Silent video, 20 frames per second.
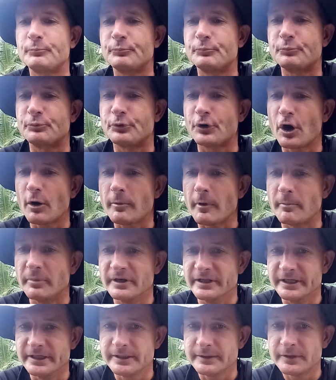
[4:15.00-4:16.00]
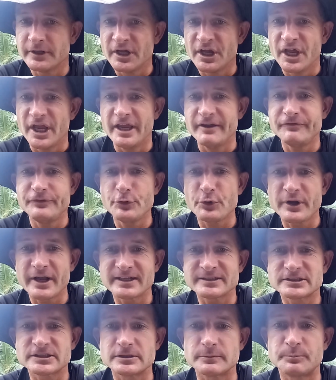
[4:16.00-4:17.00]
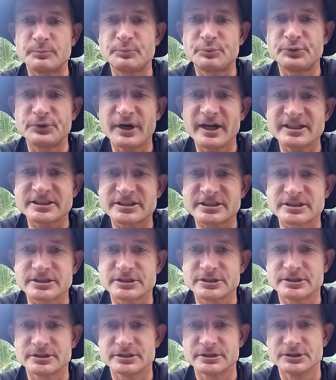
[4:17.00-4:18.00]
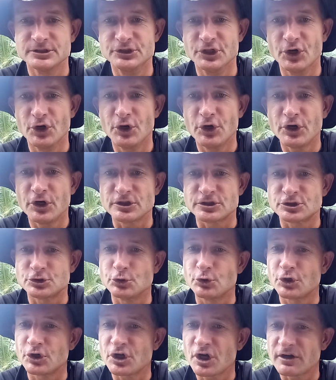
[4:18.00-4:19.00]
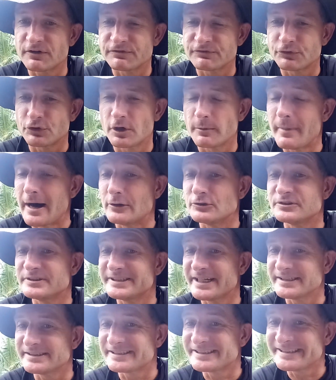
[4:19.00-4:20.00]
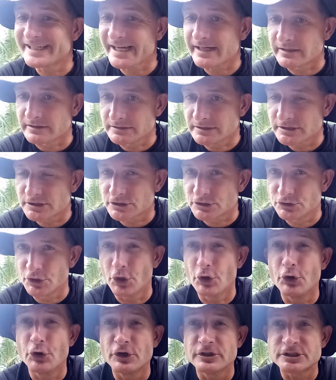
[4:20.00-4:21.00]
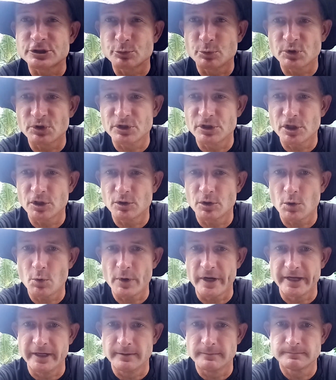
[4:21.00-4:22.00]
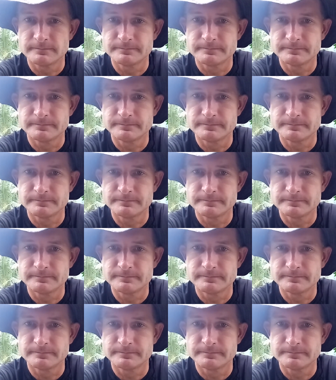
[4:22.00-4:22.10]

Probably, if you can suppress the urge to cough for about 10 seconds, the urge will go away.